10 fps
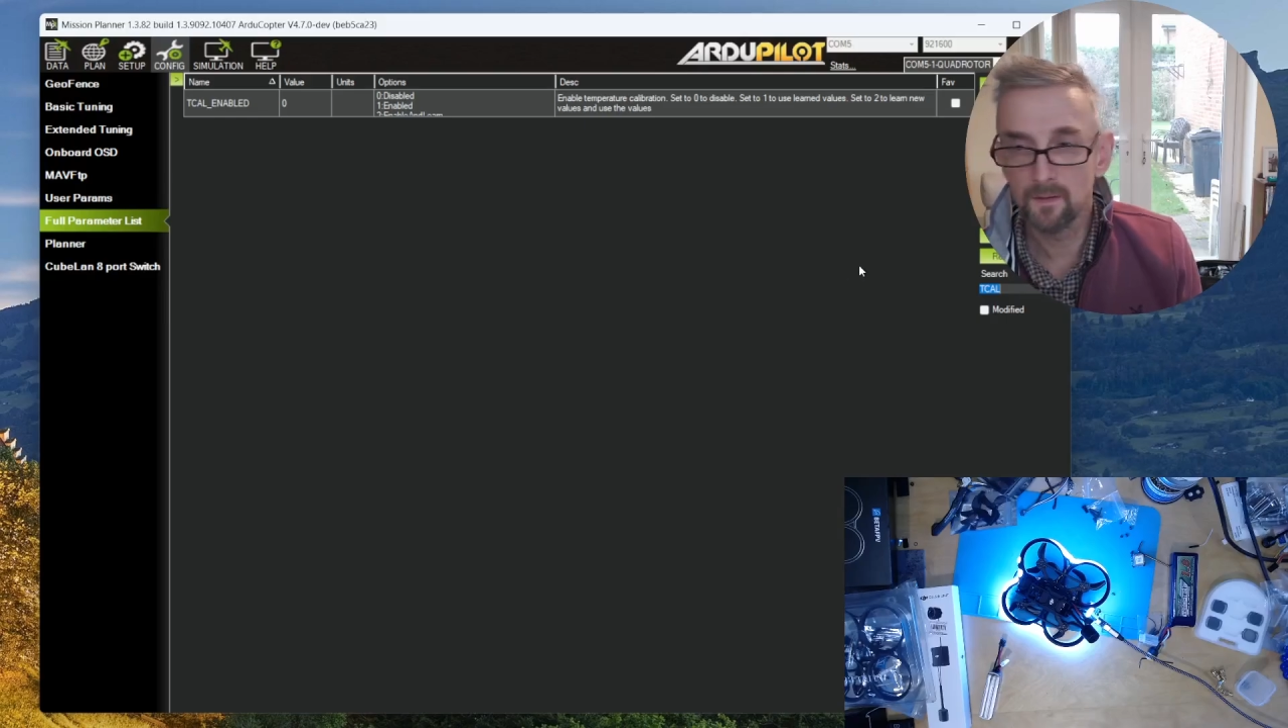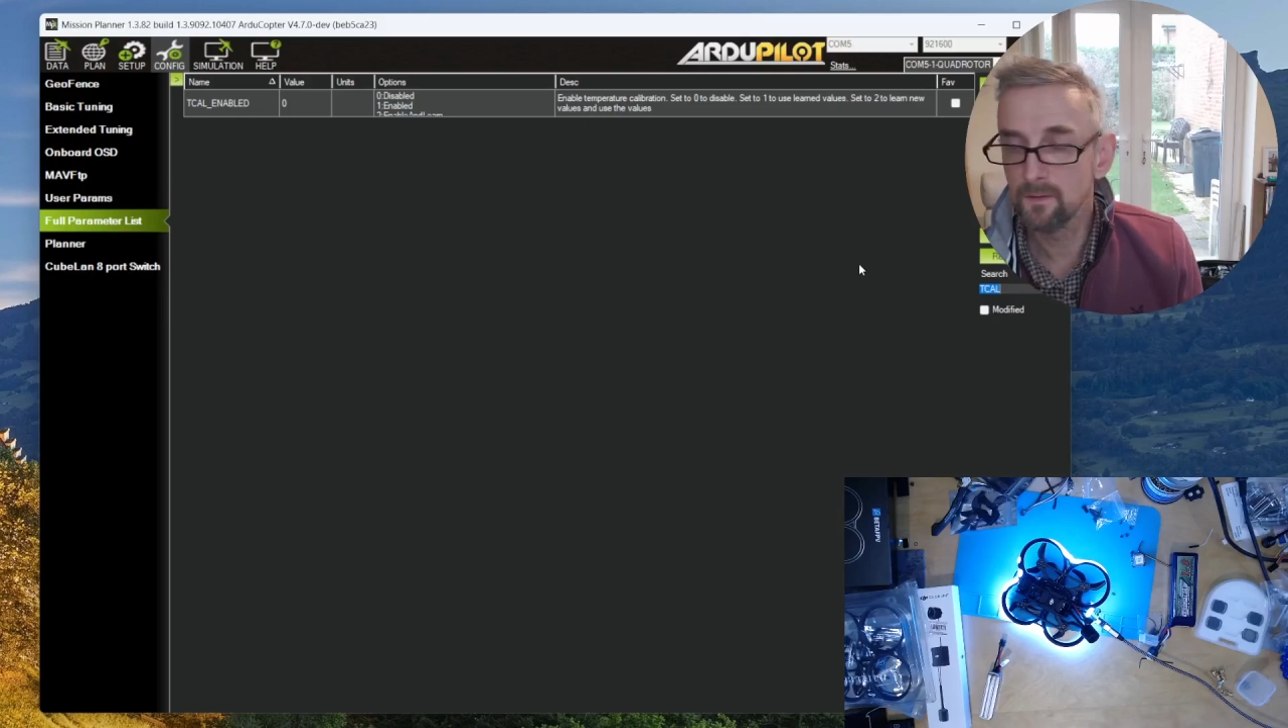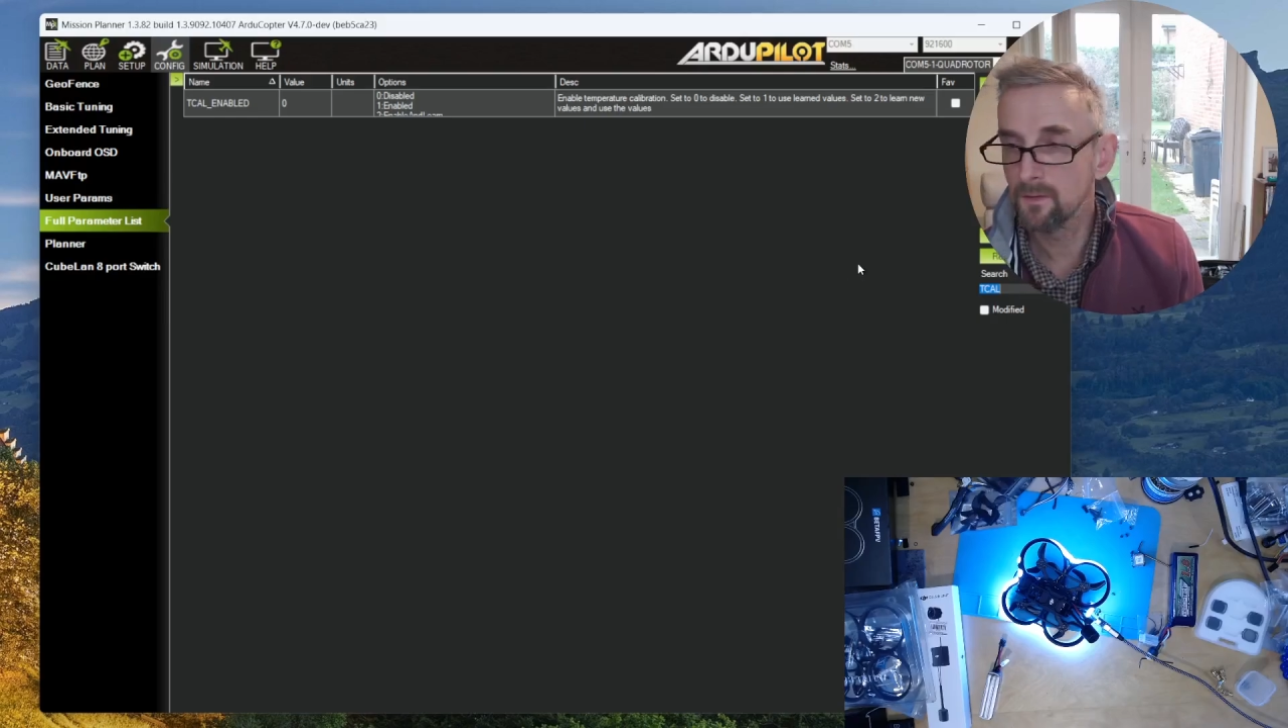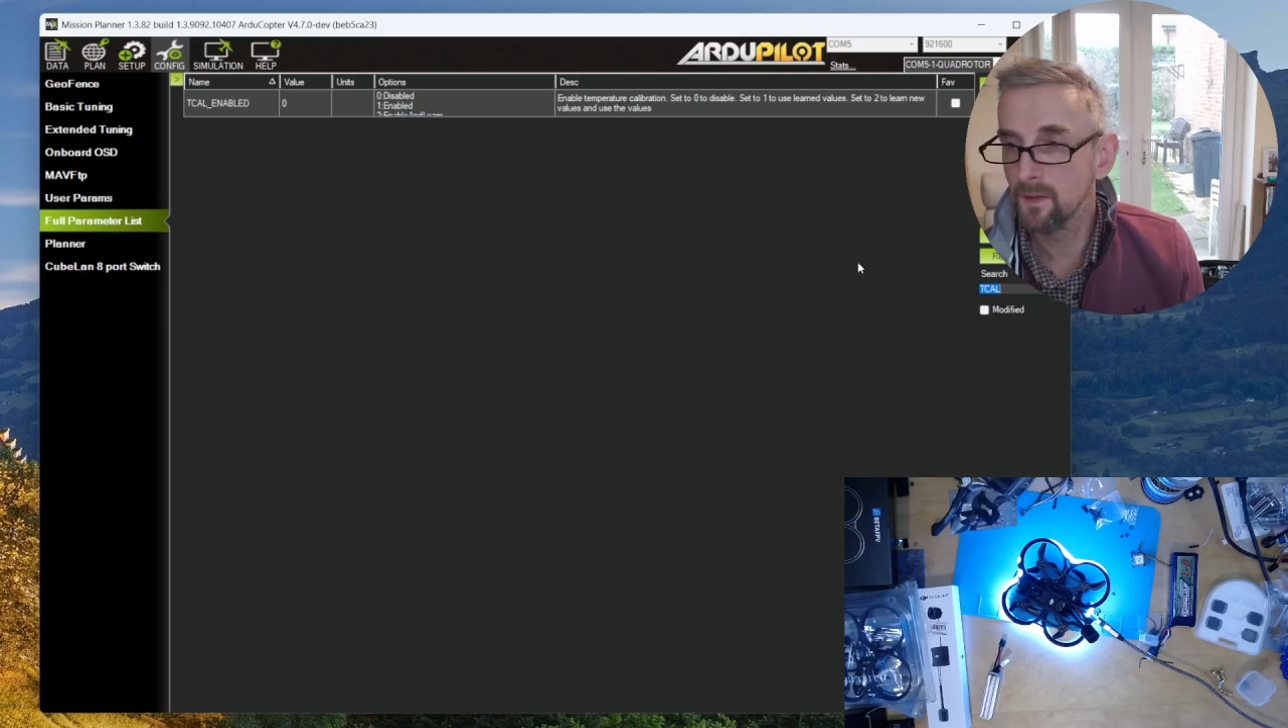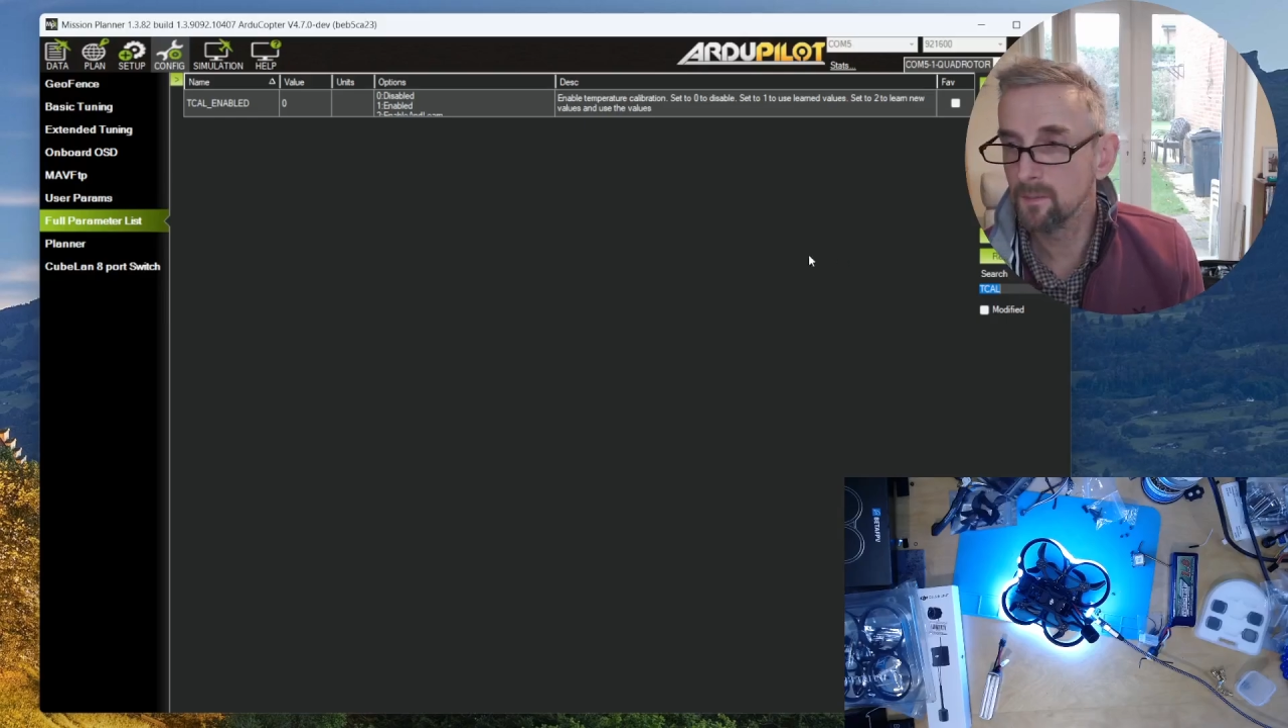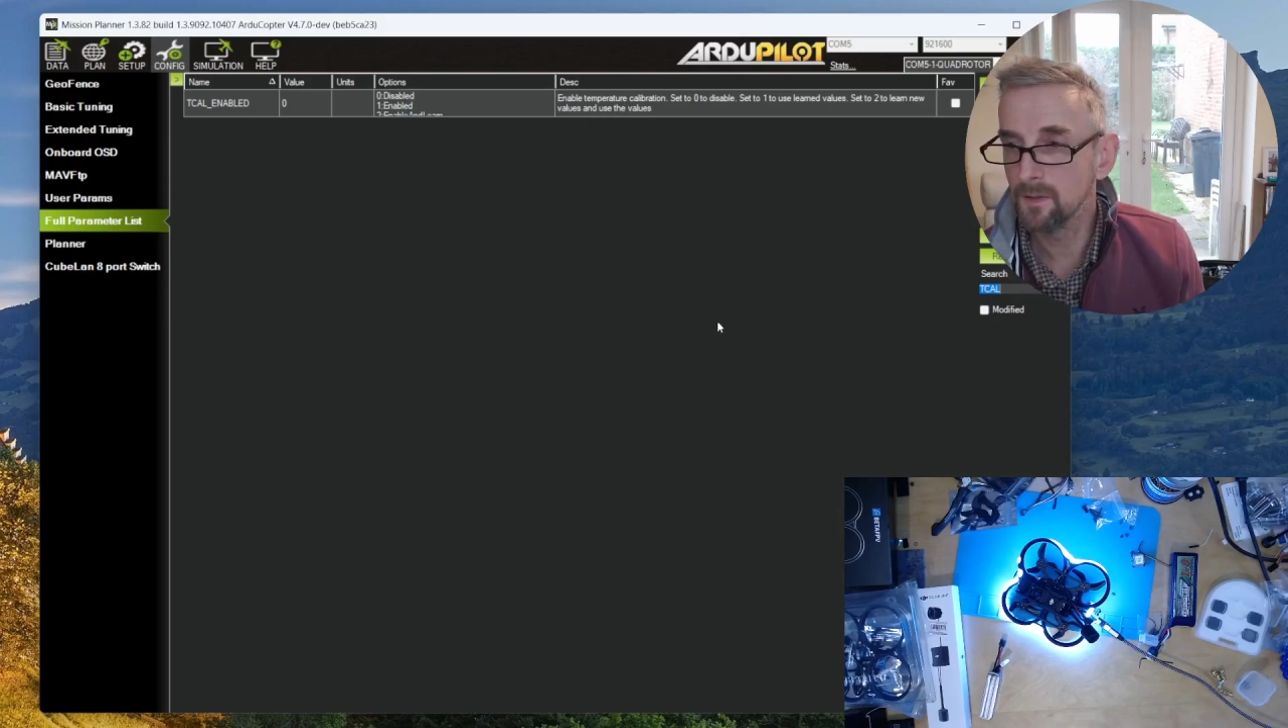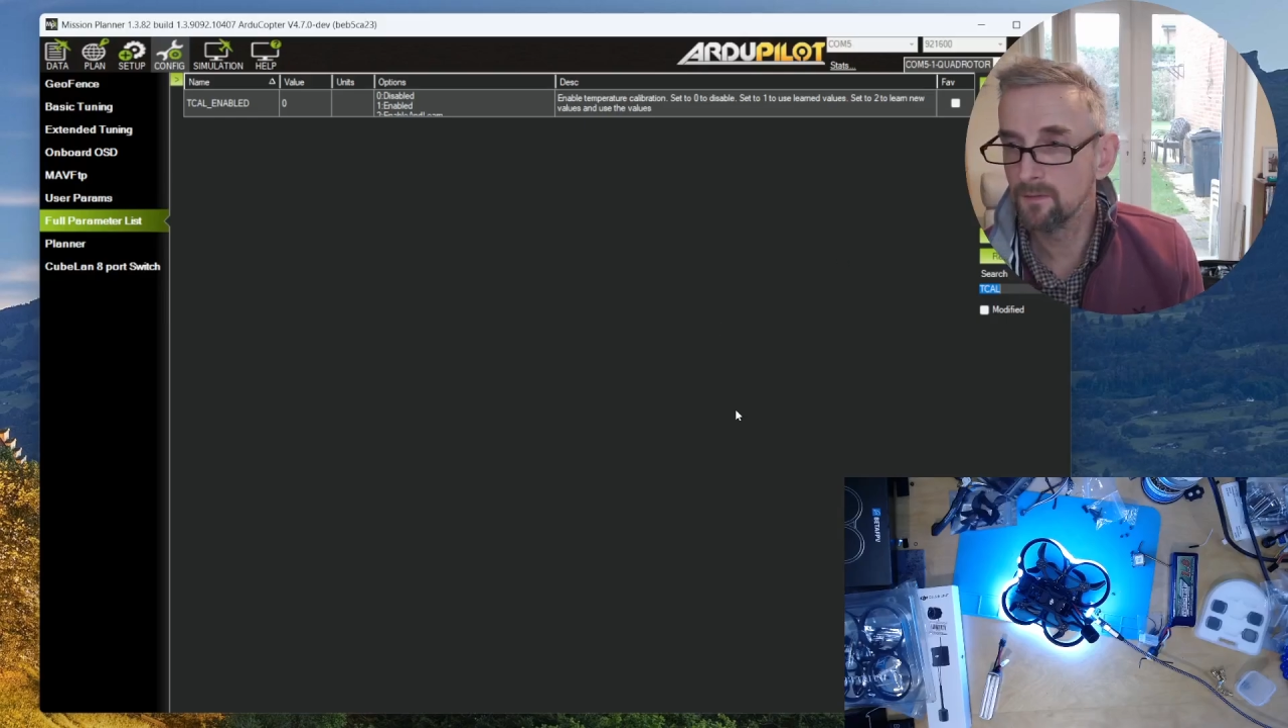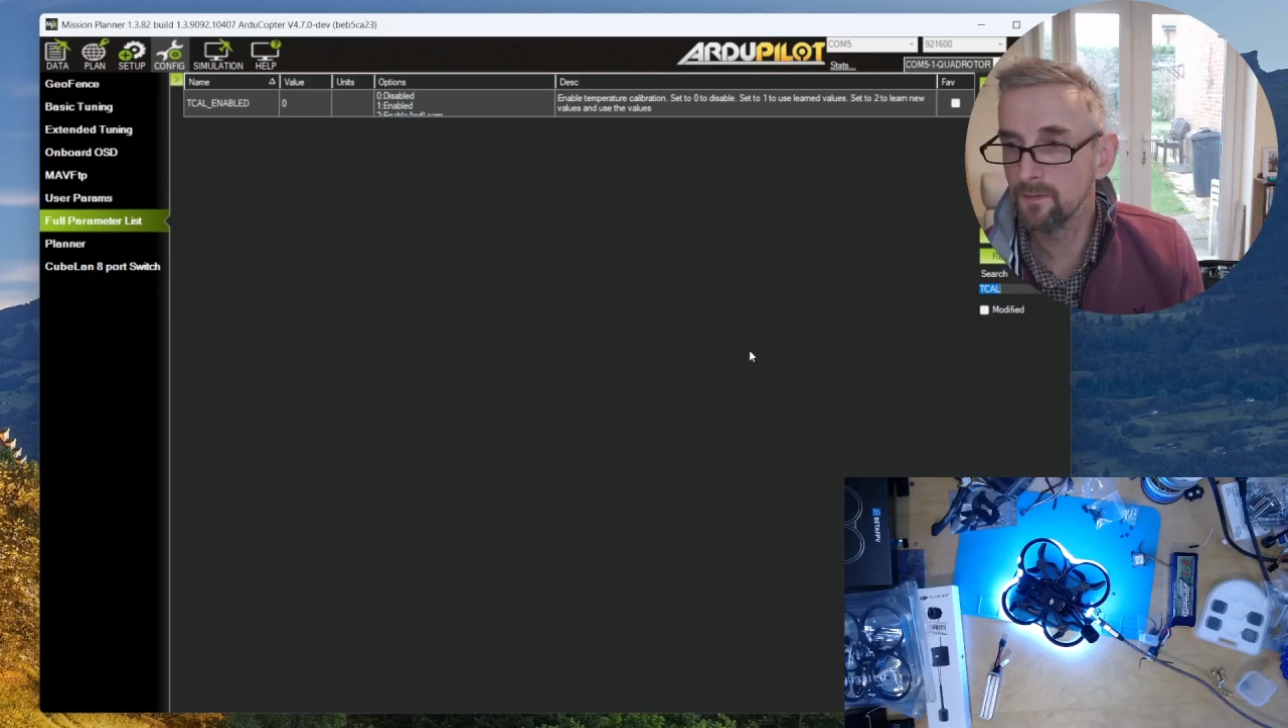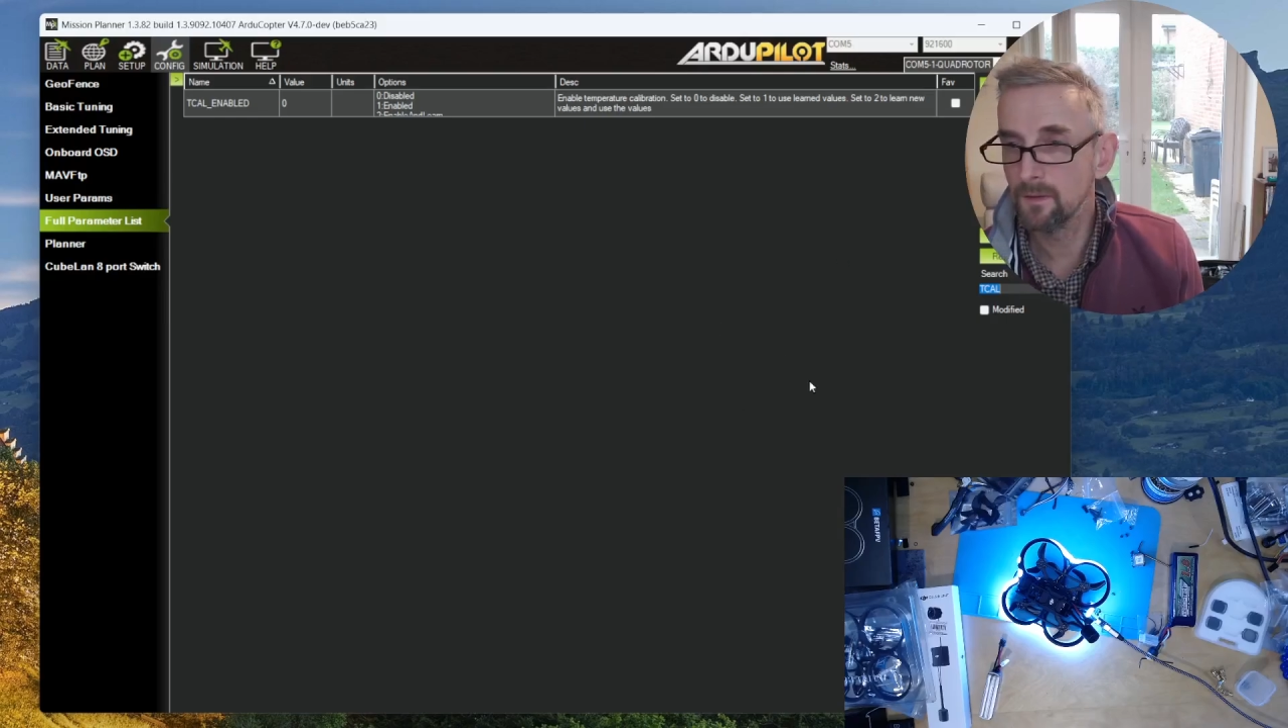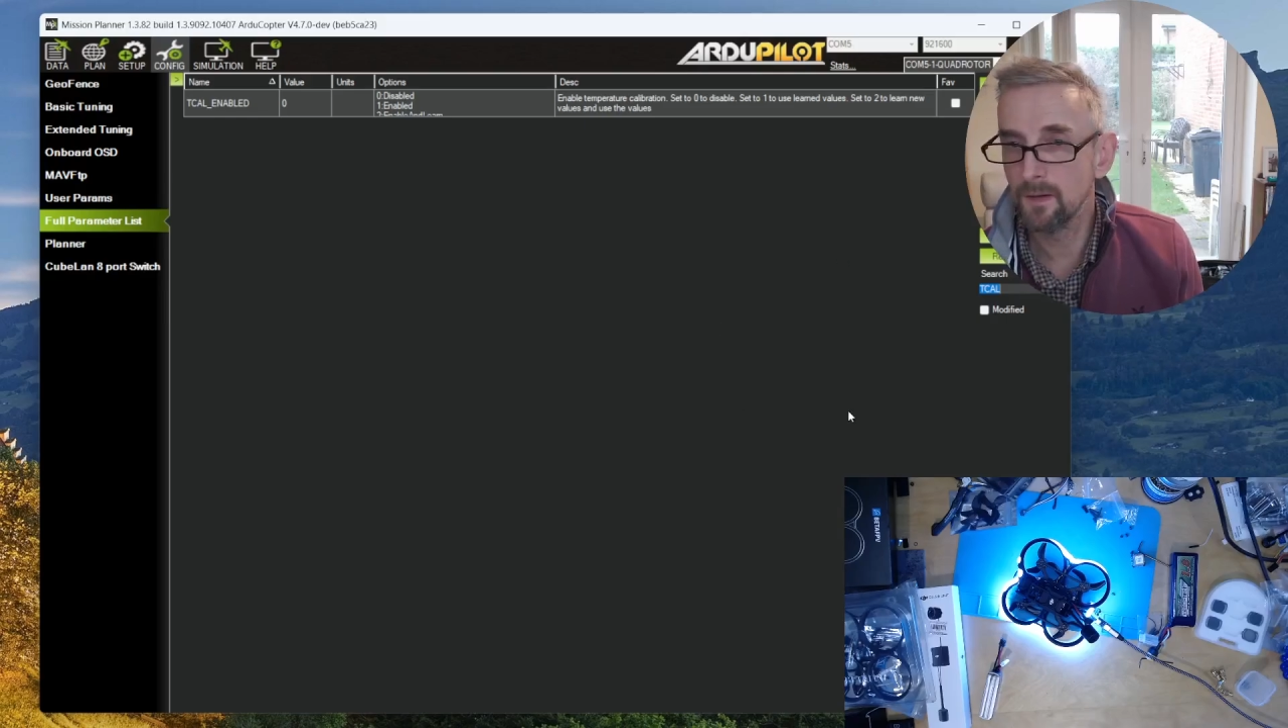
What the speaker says: So I'm going to figure